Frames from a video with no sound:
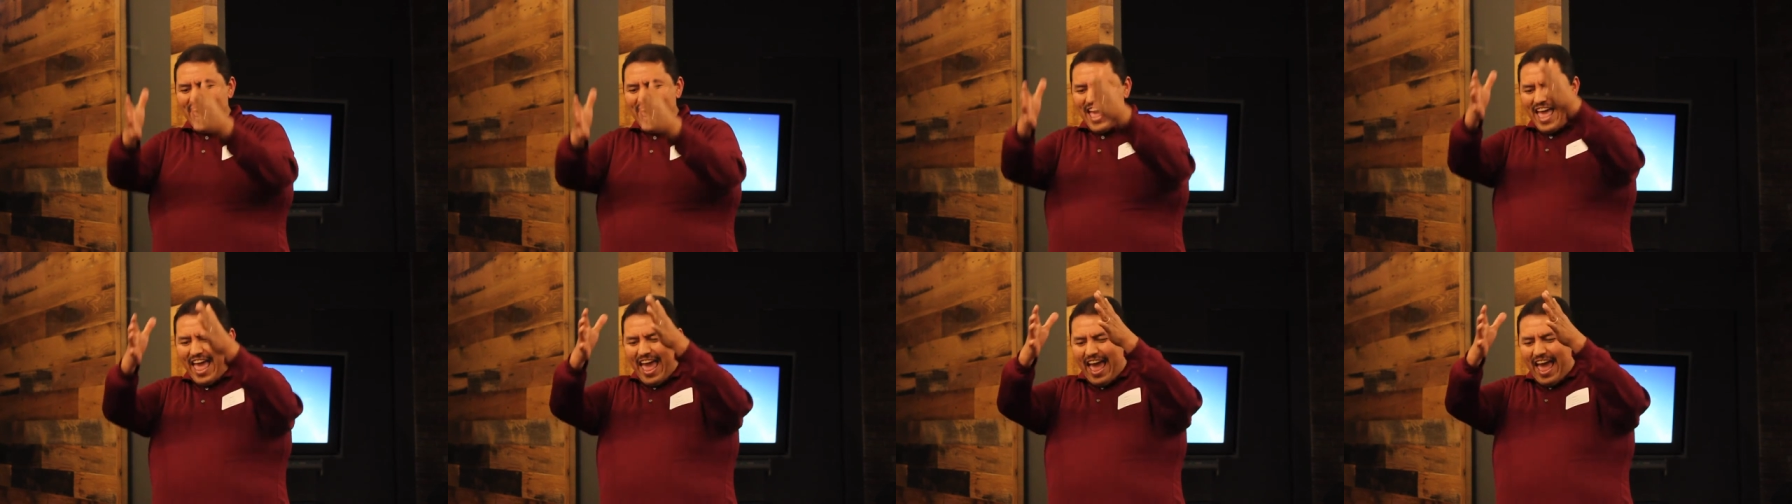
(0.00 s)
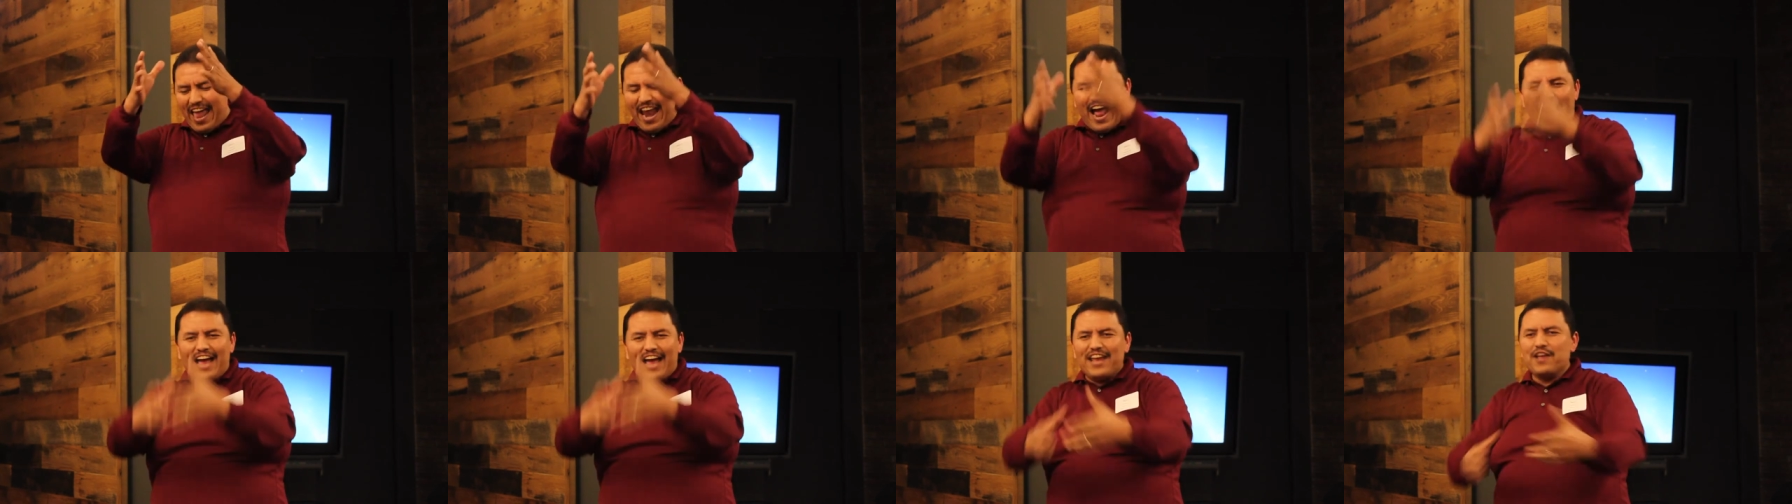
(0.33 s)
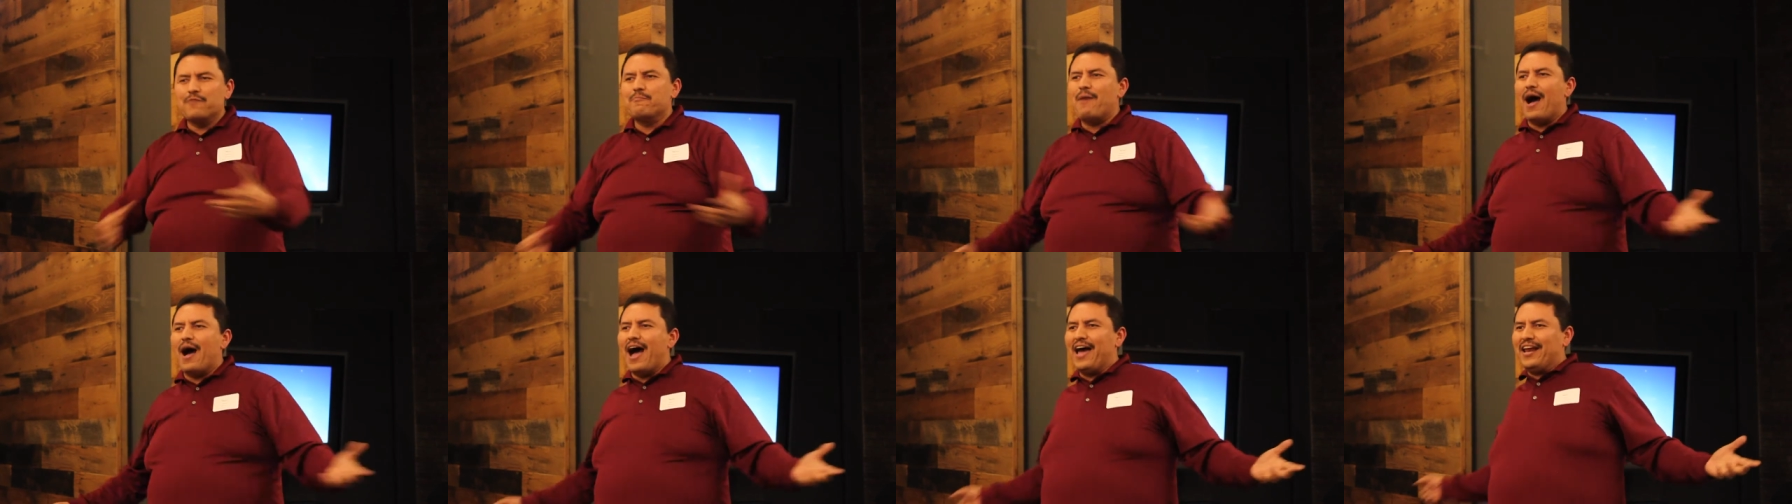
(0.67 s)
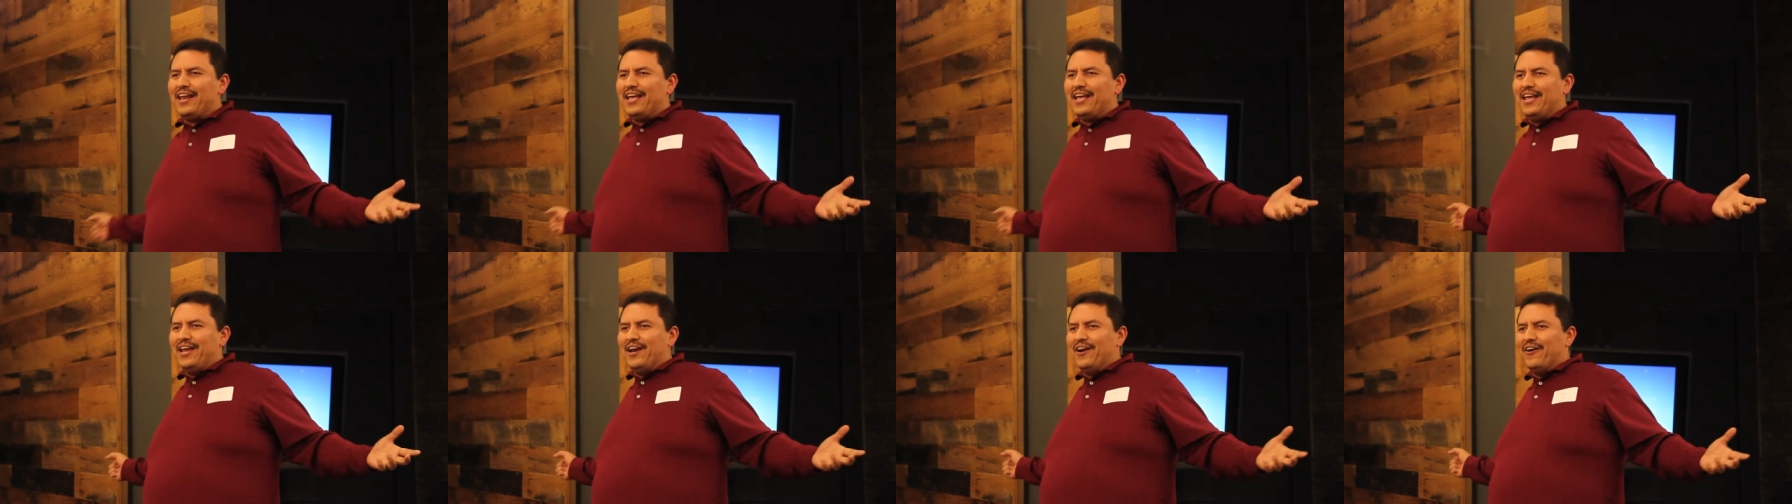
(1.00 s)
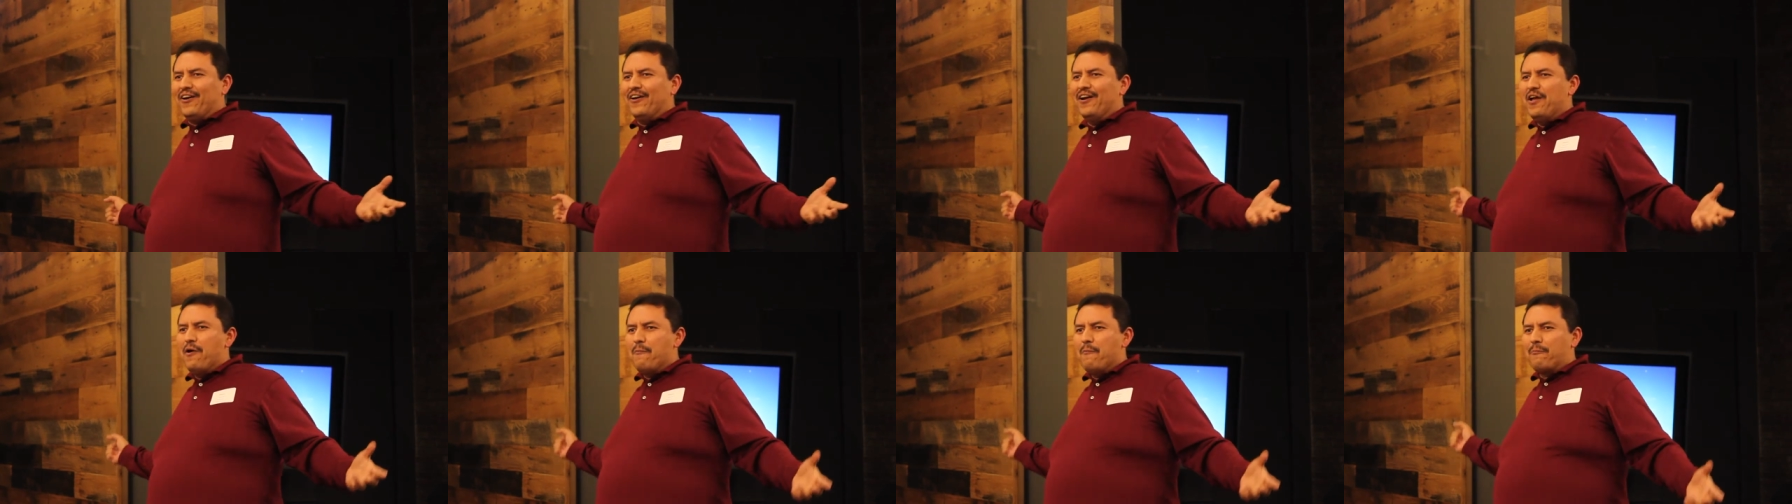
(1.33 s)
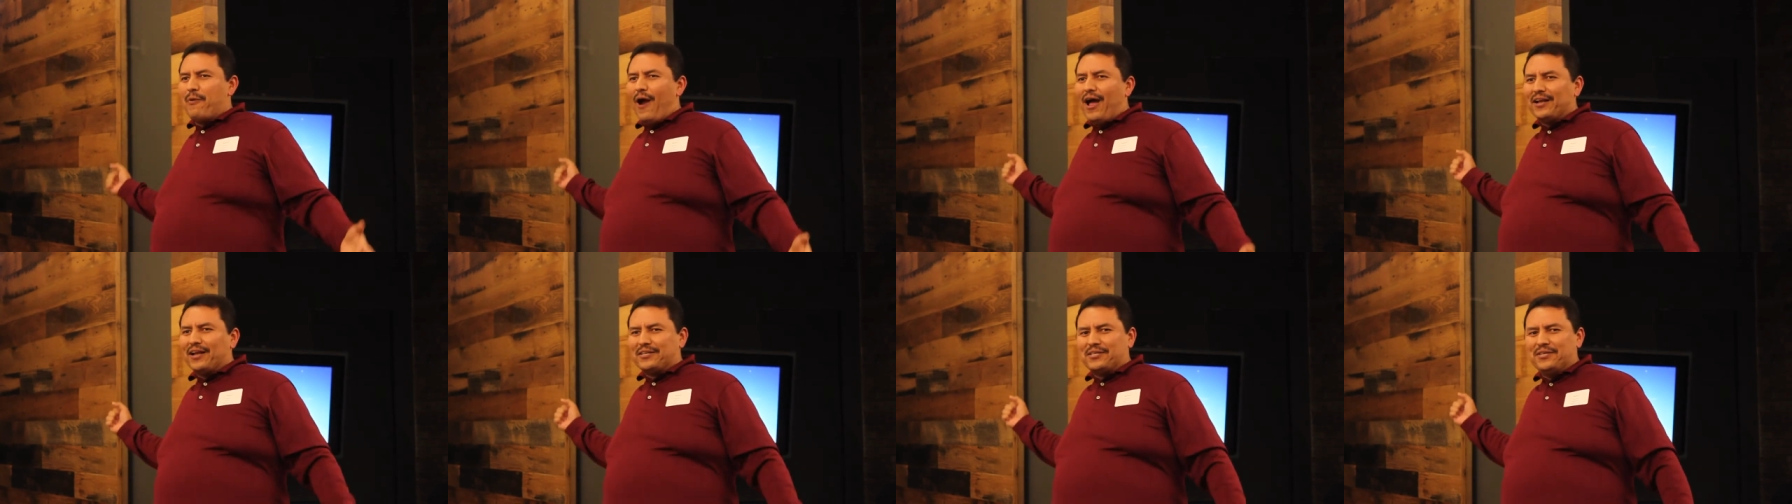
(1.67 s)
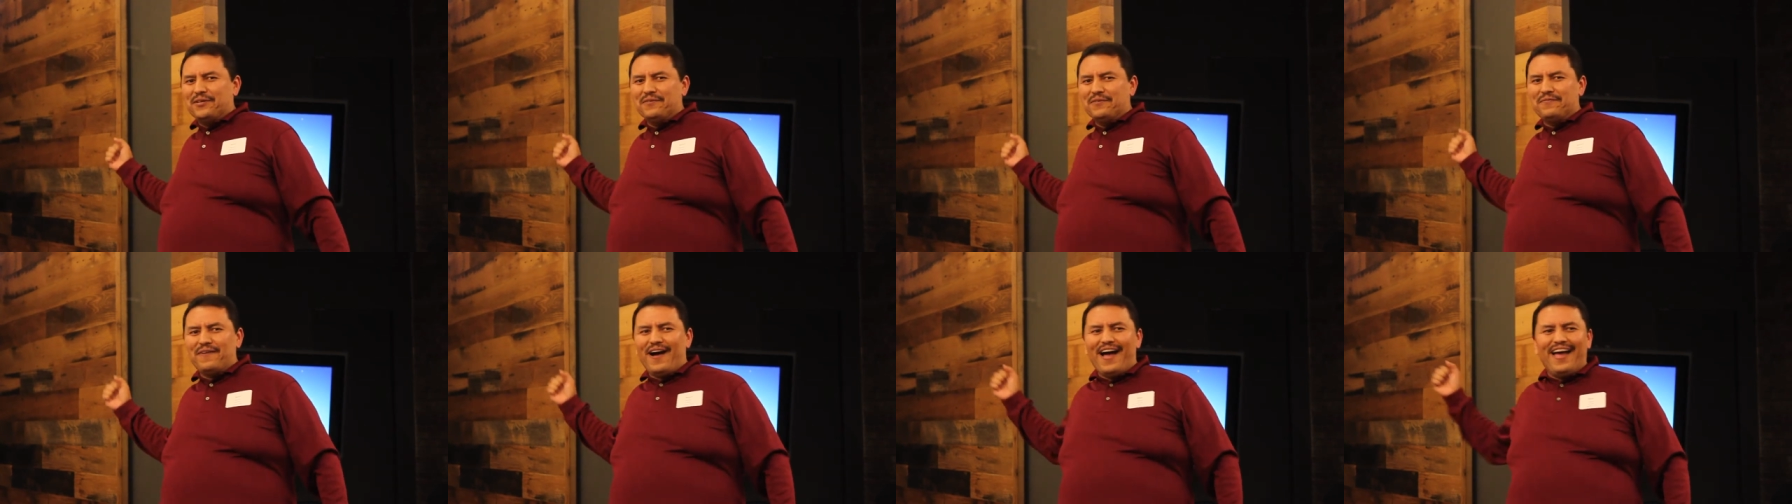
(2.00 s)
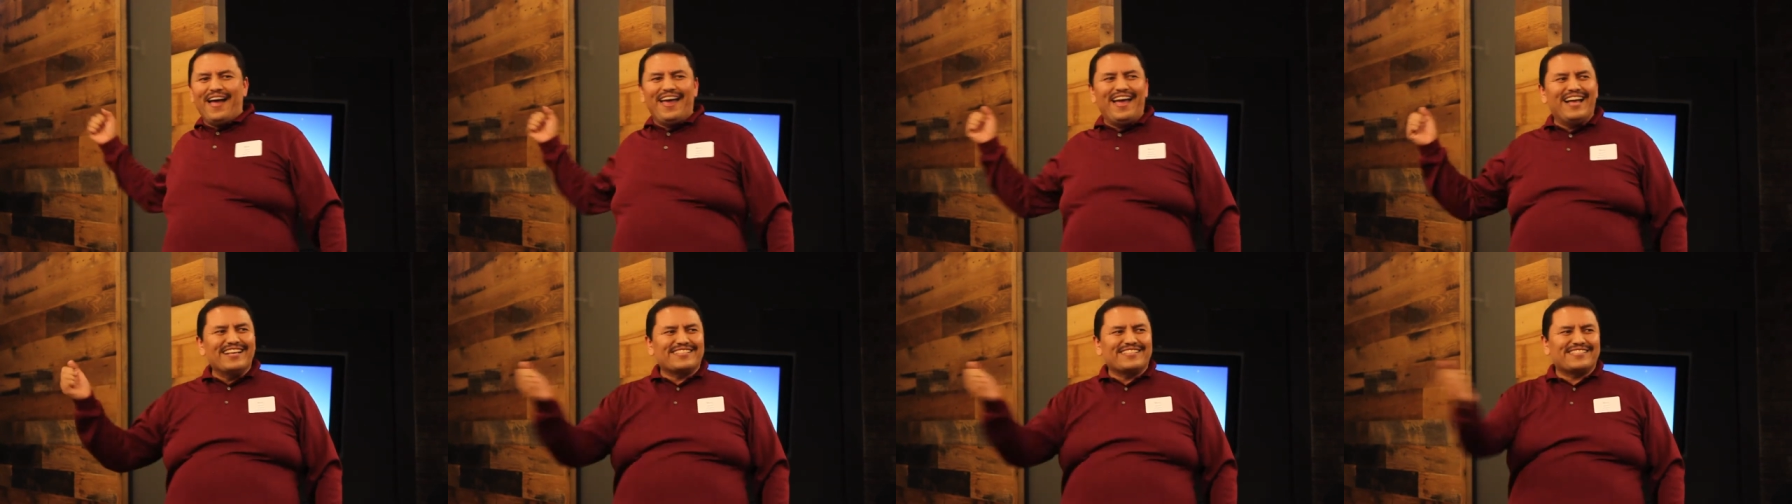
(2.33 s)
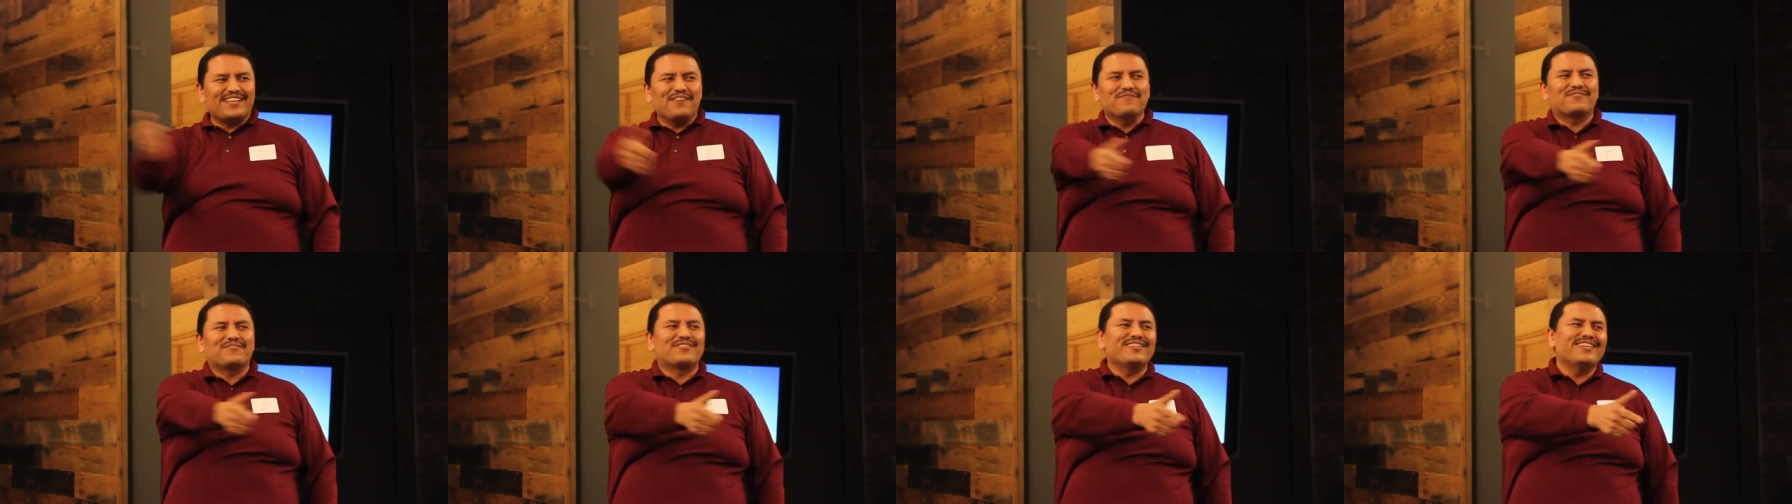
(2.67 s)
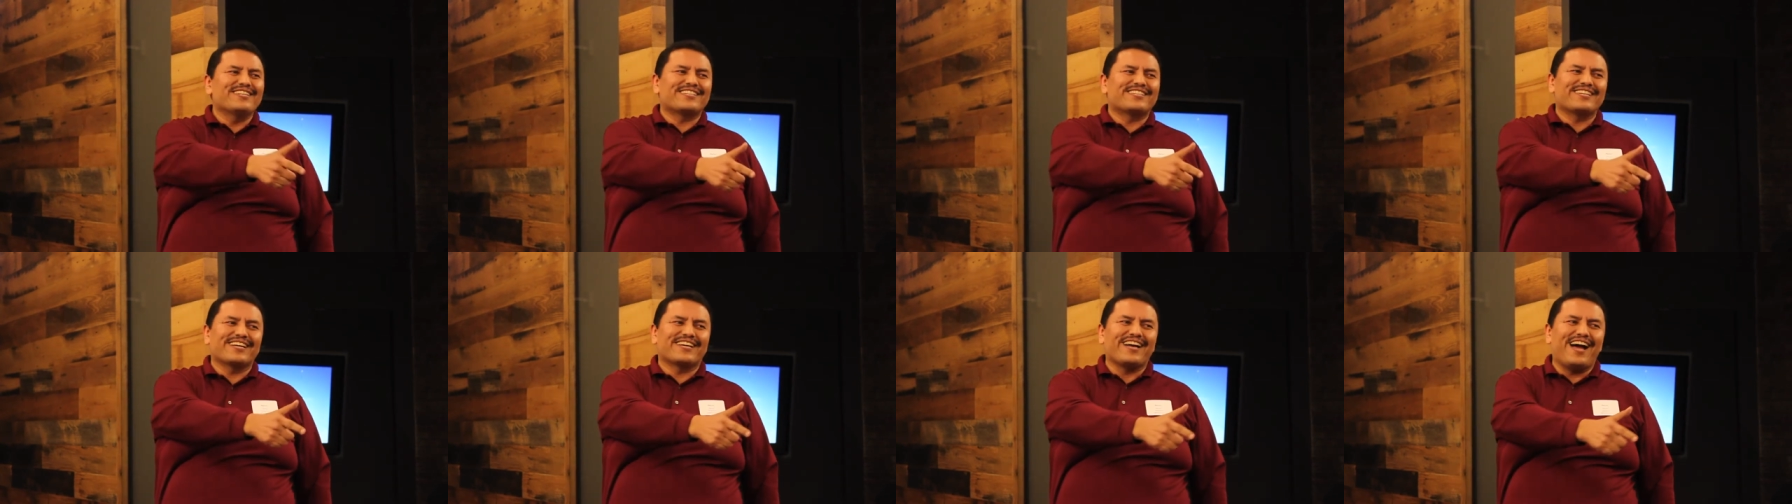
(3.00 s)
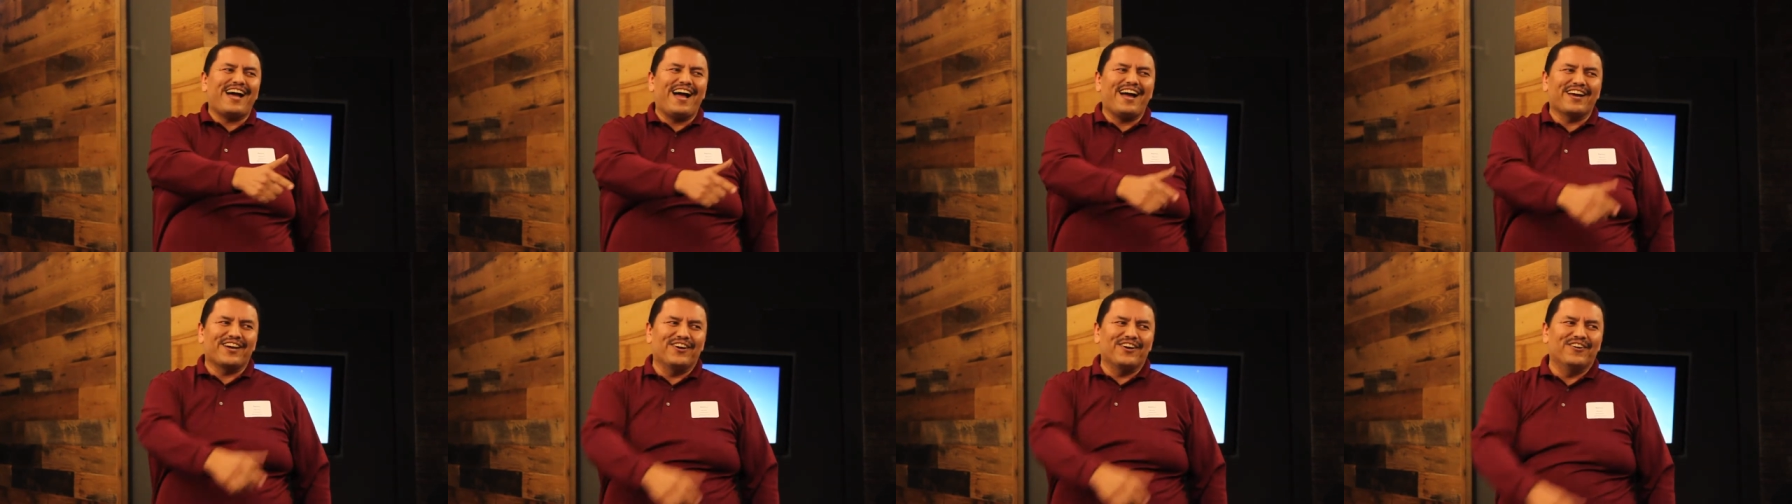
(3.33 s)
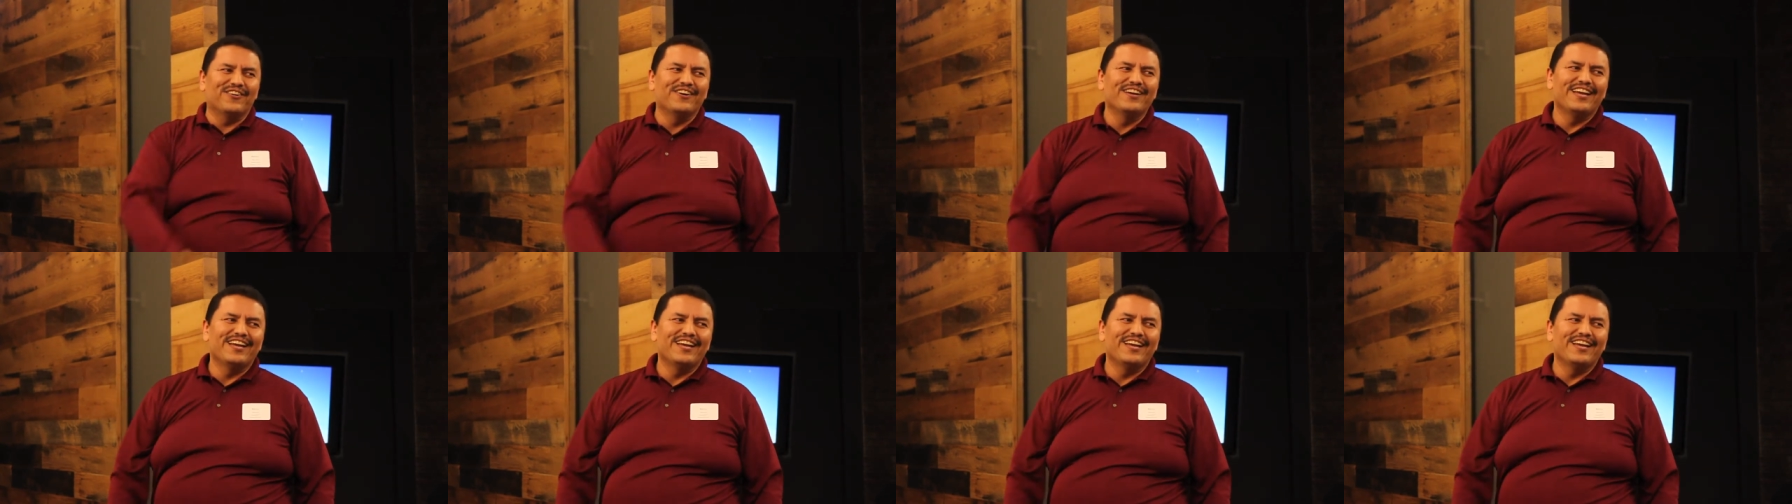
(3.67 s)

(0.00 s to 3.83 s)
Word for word: and I am out of here, brought to you by SMC Chicago,